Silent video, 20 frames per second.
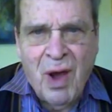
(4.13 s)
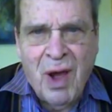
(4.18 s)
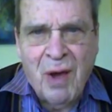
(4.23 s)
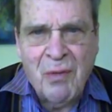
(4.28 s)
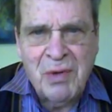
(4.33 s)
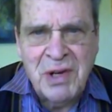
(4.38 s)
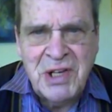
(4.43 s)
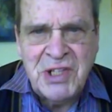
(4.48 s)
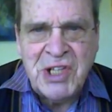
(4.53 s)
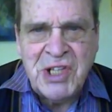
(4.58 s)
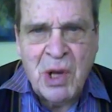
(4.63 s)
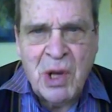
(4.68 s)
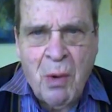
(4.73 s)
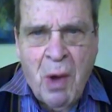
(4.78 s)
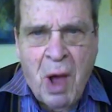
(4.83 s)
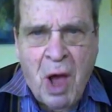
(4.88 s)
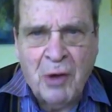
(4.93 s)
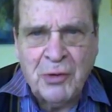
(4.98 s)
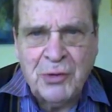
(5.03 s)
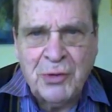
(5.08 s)
I will show
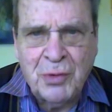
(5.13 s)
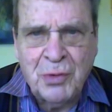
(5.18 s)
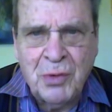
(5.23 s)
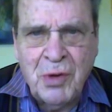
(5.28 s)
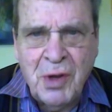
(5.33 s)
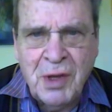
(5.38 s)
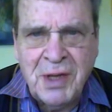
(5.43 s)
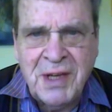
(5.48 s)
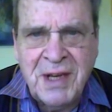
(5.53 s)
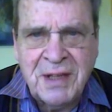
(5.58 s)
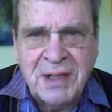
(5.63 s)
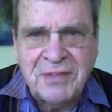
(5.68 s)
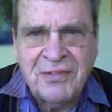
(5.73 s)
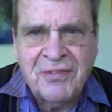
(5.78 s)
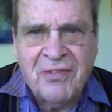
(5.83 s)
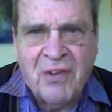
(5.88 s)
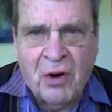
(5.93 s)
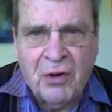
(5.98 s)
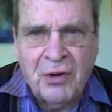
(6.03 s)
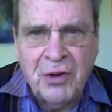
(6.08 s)
how to get
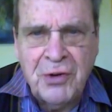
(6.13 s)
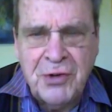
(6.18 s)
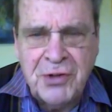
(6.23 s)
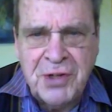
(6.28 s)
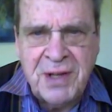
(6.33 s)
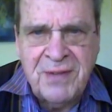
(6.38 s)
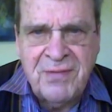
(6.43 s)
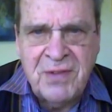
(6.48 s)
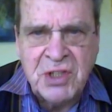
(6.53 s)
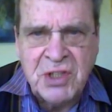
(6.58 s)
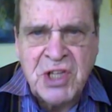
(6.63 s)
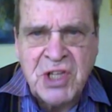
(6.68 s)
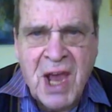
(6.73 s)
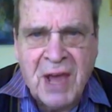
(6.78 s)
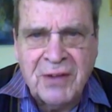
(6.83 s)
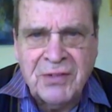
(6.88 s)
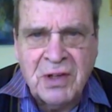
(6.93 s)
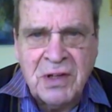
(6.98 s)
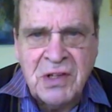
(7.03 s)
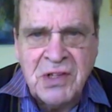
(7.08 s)
foreign TV
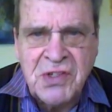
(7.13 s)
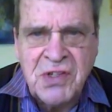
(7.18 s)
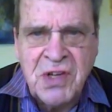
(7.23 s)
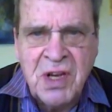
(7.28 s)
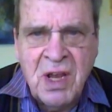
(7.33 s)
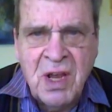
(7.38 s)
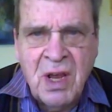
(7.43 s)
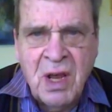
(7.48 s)
channels